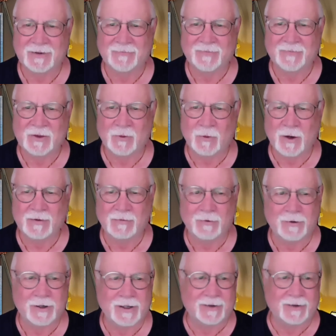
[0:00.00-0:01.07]
You wonder,
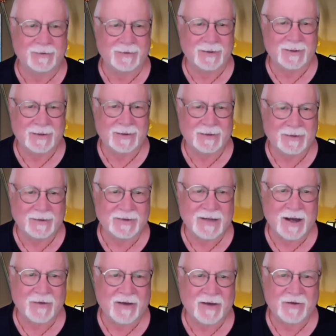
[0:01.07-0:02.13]
wow, it's
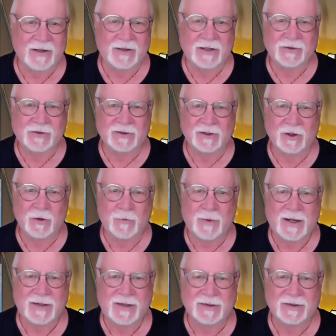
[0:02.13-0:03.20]
now evident that your slow
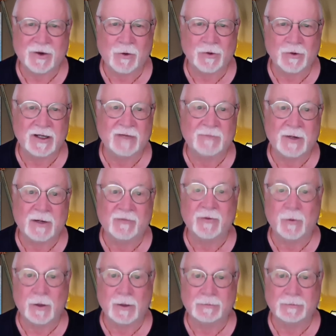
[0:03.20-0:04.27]
pace is holding up
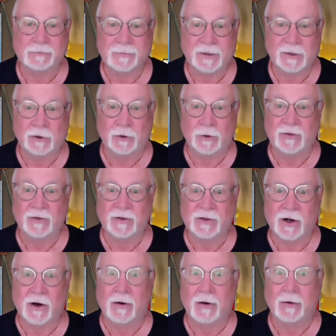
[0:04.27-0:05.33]
everyone, including the
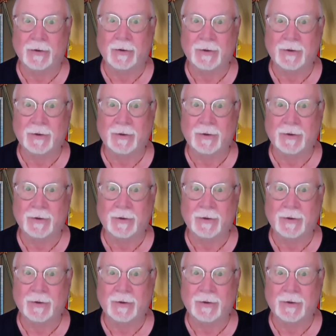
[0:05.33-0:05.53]
dog.